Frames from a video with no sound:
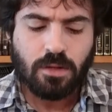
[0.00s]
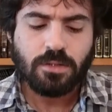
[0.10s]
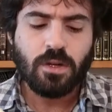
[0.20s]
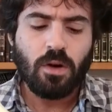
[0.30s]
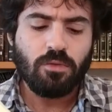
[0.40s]

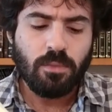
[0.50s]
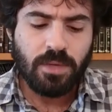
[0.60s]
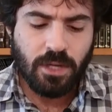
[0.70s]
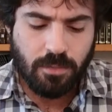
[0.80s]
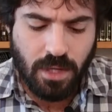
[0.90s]
So
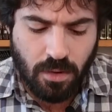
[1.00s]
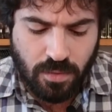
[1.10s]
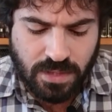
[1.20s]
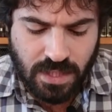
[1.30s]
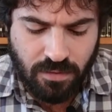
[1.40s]
Rabbi Yirmiyah
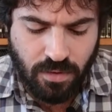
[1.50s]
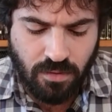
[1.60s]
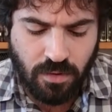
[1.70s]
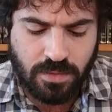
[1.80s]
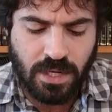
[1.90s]
was sitting in
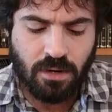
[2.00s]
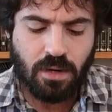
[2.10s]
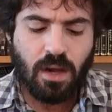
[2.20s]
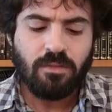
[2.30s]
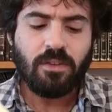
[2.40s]
front of Rabbi Zera,